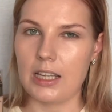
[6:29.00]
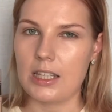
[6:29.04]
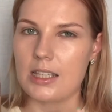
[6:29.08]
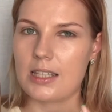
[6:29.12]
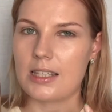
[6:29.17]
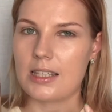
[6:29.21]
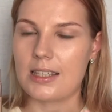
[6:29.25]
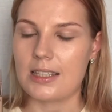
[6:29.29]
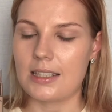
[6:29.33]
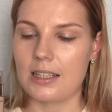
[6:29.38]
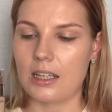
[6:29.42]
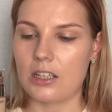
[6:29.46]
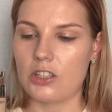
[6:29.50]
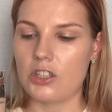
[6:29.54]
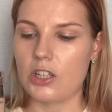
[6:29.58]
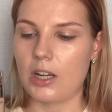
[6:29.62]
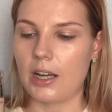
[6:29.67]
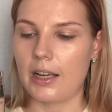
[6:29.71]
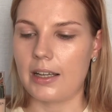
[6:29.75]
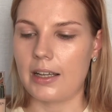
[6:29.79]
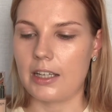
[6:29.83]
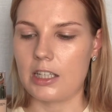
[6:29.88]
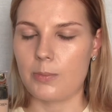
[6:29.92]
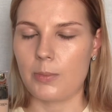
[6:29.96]
had such
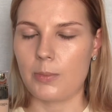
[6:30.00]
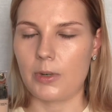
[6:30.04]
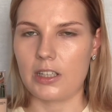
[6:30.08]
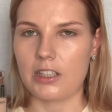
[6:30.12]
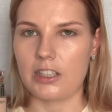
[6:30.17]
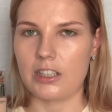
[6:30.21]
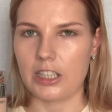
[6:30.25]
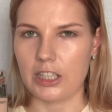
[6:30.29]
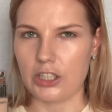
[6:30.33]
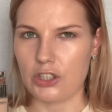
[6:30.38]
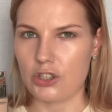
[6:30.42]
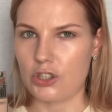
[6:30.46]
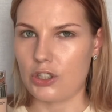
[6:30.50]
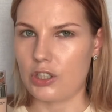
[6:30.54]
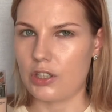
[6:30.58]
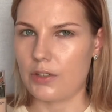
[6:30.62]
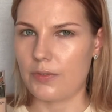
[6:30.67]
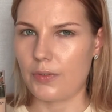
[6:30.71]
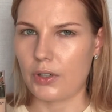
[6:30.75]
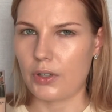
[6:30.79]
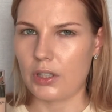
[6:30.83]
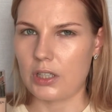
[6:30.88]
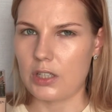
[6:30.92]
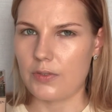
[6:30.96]
high expectations
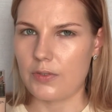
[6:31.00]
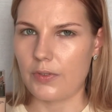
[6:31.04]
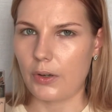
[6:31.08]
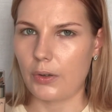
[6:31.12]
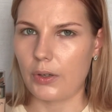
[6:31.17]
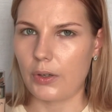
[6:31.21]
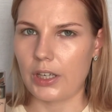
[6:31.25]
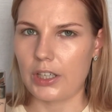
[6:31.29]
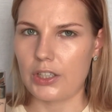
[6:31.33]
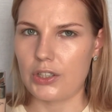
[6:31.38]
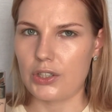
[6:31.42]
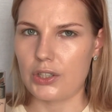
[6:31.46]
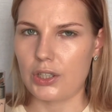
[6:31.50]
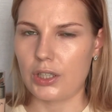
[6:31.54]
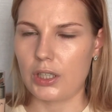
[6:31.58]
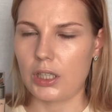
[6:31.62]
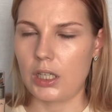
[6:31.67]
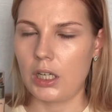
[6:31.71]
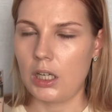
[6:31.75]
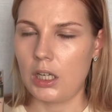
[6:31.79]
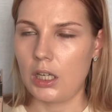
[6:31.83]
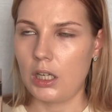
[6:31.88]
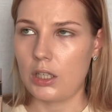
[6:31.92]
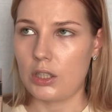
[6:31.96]
for this
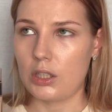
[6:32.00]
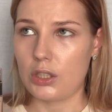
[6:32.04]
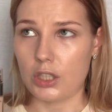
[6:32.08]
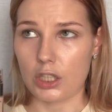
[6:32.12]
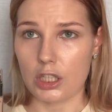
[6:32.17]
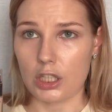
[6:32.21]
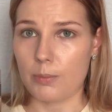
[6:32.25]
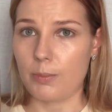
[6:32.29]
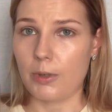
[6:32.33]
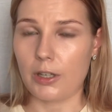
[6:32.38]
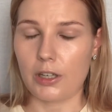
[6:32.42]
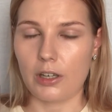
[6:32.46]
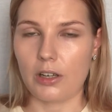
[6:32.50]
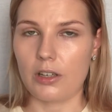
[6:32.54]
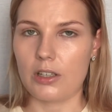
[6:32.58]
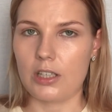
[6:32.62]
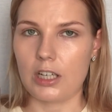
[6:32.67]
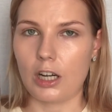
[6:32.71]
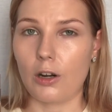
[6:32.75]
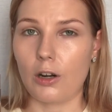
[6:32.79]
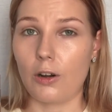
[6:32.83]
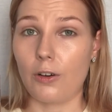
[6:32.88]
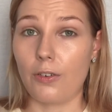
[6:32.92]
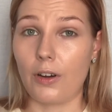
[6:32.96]
foundation just
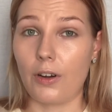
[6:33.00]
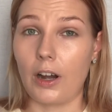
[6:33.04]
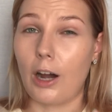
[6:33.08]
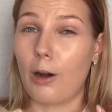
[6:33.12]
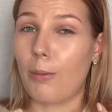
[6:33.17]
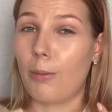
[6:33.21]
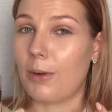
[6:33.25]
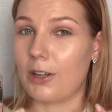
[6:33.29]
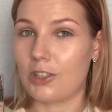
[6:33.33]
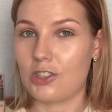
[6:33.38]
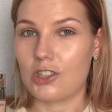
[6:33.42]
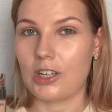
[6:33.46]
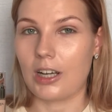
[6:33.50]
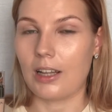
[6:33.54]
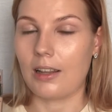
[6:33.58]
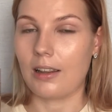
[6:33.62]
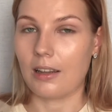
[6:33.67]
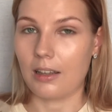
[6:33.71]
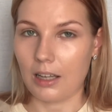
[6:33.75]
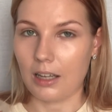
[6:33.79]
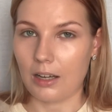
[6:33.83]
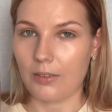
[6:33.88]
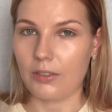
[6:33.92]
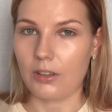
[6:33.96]
because of how much I
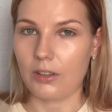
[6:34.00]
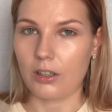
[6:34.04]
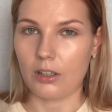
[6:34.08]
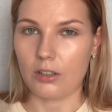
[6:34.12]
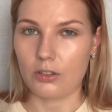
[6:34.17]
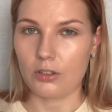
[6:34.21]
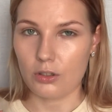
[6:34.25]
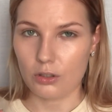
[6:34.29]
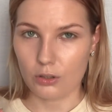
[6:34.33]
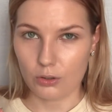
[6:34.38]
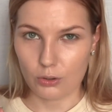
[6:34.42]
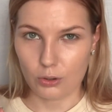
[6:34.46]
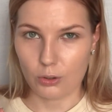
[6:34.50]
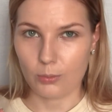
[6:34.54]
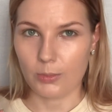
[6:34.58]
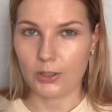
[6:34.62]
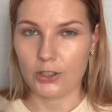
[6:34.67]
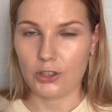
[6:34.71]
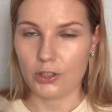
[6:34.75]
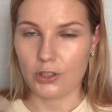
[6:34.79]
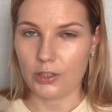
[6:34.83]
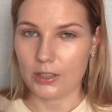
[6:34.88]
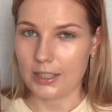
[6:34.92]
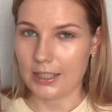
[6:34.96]
love the True
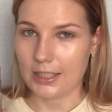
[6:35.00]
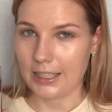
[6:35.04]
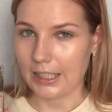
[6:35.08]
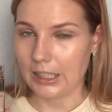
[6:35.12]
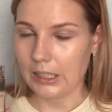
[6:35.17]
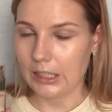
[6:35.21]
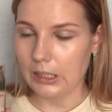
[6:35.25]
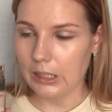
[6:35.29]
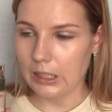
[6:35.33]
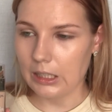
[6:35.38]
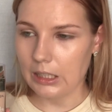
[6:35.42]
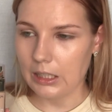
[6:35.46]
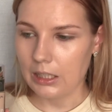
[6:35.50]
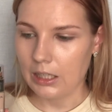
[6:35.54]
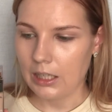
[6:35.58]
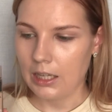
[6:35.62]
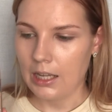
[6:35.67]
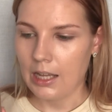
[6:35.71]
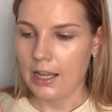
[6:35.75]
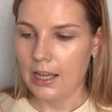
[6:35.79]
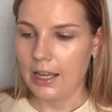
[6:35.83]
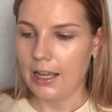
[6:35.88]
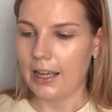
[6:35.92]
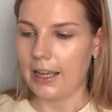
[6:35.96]
Match Concealer.
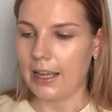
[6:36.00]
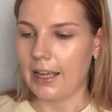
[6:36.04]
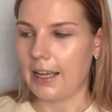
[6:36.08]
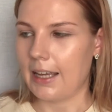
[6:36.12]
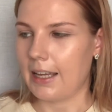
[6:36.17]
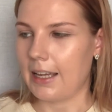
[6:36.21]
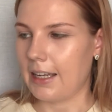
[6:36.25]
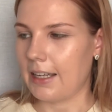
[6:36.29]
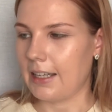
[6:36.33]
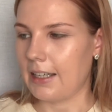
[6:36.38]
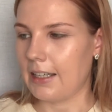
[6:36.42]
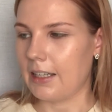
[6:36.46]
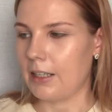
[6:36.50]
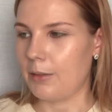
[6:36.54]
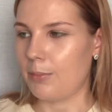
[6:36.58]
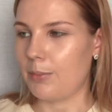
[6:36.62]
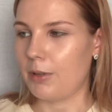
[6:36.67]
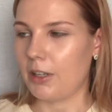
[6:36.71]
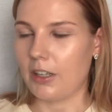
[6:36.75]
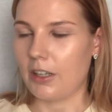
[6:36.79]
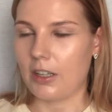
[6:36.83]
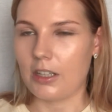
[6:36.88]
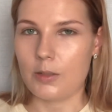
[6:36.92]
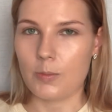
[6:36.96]
And
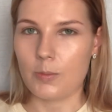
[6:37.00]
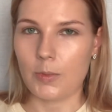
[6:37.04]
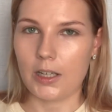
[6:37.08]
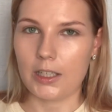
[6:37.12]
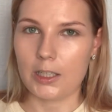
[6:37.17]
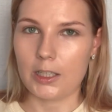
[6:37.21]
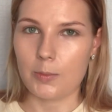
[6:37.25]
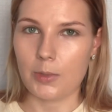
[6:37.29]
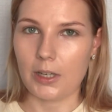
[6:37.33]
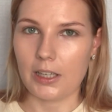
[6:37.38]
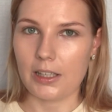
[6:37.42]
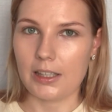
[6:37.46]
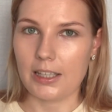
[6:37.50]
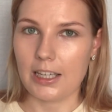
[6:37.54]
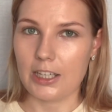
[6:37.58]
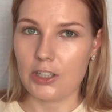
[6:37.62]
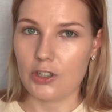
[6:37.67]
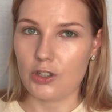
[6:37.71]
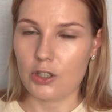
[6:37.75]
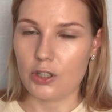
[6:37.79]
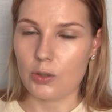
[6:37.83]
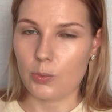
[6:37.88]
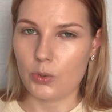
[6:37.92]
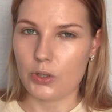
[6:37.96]
because my
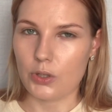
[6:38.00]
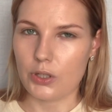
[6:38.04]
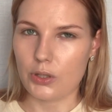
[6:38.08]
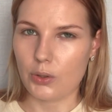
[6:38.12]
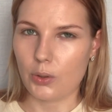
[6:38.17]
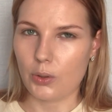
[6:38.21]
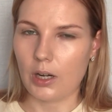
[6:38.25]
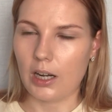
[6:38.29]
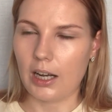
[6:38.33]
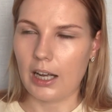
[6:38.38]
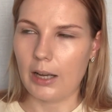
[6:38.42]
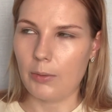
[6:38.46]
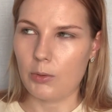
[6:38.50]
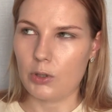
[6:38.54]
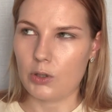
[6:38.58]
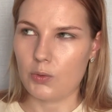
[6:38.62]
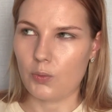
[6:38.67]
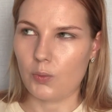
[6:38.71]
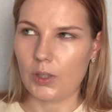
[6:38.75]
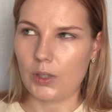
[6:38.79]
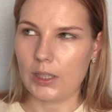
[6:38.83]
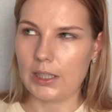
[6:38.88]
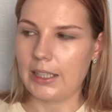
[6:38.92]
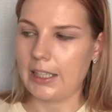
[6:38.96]
expectations were so high, I was
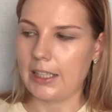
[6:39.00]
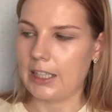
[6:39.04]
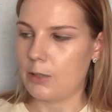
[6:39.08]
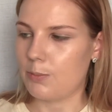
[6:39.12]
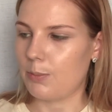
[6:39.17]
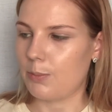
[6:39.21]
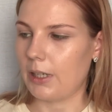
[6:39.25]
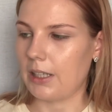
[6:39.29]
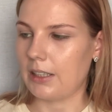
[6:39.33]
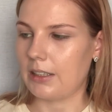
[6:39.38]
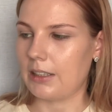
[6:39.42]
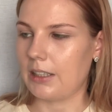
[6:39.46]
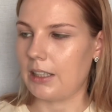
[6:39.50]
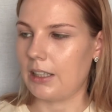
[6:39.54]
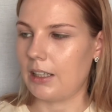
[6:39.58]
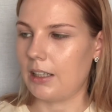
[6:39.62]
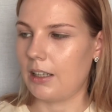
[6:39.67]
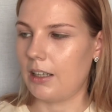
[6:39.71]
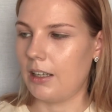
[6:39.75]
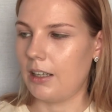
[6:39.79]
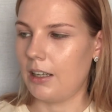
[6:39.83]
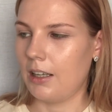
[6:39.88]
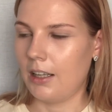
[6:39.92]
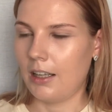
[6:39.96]
really
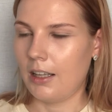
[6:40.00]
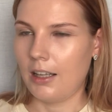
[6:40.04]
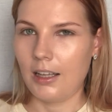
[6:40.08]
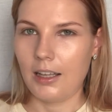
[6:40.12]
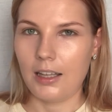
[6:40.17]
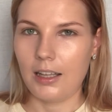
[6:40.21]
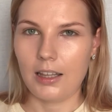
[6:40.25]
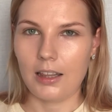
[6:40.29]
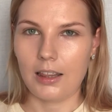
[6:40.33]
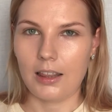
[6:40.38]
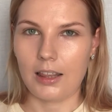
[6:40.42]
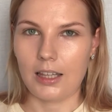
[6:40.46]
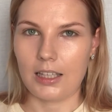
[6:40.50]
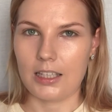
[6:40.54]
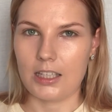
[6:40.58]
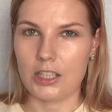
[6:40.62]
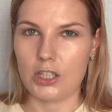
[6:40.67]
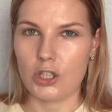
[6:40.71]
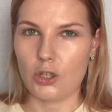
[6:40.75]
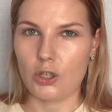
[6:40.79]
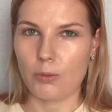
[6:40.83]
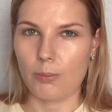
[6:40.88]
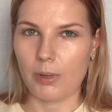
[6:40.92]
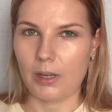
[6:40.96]
expecting
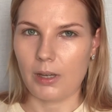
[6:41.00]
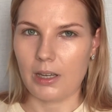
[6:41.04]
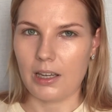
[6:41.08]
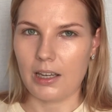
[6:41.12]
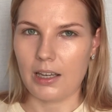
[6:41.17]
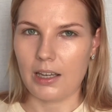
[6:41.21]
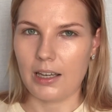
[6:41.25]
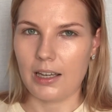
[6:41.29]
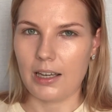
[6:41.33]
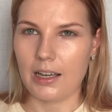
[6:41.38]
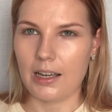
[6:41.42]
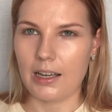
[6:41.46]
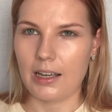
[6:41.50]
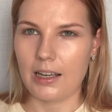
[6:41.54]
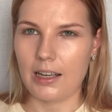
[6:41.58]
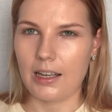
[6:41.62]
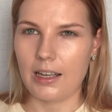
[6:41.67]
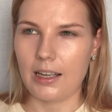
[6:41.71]
this to be